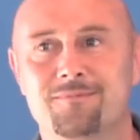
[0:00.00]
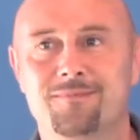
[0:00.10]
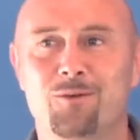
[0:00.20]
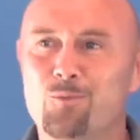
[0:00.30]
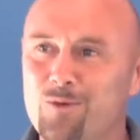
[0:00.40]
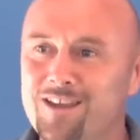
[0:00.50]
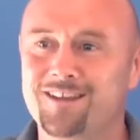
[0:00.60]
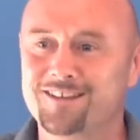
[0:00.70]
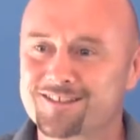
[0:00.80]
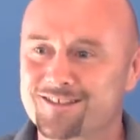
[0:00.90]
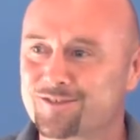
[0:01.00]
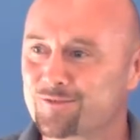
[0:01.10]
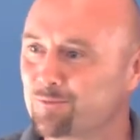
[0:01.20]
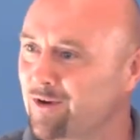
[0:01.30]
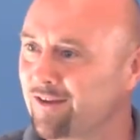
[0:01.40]
like weeks, just
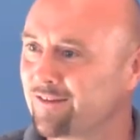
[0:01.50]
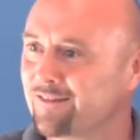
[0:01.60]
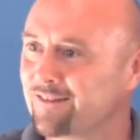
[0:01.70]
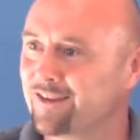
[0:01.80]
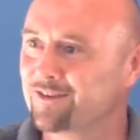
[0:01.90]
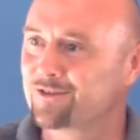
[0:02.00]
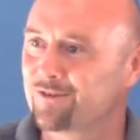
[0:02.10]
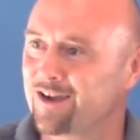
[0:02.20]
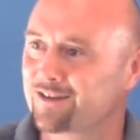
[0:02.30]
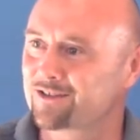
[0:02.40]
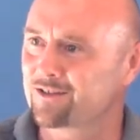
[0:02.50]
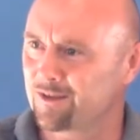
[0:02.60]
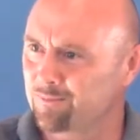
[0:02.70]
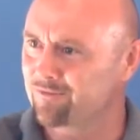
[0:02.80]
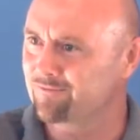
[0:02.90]
from one interaction.
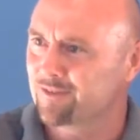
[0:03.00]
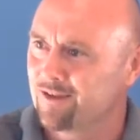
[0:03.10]
That'd be,